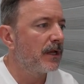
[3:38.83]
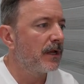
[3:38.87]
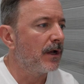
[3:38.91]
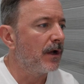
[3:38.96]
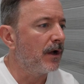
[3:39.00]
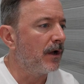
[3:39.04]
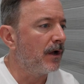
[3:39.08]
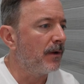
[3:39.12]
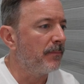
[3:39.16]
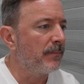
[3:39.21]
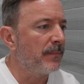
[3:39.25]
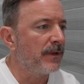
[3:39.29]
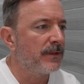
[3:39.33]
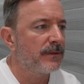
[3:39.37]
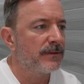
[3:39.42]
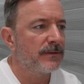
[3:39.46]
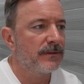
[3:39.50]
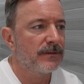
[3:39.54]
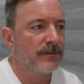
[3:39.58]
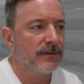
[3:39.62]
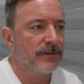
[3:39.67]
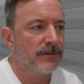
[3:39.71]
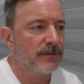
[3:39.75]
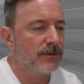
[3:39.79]

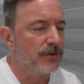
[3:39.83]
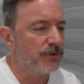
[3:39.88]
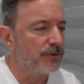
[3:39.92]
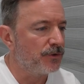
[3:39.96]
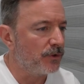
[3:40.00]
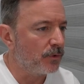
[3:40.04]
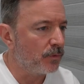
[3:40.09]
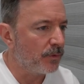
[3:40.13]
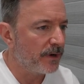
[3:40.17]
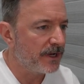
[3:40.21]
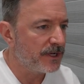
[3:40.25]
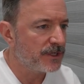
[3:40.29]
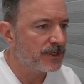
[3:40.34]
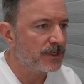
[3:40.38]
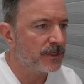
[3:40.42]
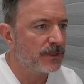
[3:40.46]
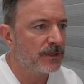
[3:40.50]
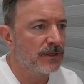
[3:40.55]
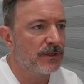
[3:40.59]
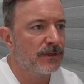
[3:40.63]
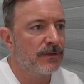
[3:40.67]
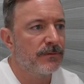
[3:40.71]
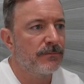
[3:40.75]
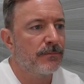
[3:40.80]
The
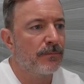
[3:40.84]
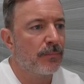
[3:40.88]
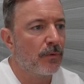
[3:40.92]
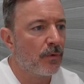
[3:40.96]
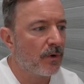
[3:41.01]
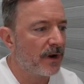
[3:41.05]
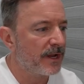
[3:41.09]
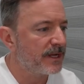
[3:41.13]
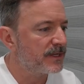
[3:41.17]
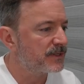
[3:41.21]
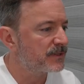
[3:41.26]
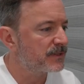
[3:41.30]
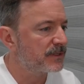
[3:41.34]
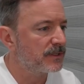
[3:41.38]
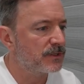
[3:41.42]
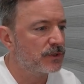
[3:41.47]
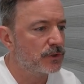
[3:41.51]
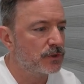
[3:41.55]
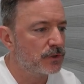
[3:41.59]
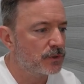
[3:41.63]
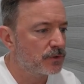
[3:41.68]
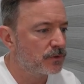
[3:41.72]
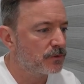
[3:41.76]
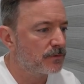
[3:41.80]
duration, price,
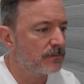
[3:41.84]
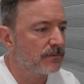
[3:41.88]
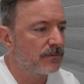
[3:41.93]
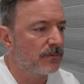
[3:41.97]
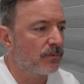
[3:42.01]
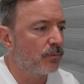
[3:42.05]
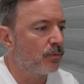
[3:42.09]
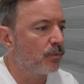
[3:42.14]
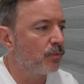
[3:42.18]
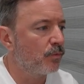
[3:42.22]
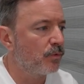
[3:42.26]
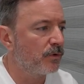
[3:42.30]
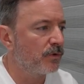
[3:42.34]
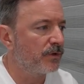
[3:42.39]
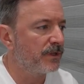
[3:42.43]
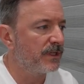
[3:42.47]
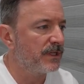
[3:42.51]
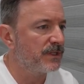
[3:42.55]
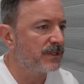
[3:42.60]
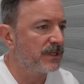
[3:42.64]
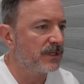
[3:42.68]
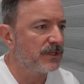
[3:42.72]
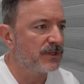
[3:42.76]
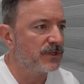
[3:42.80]
it's really
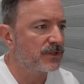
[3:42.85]
easy.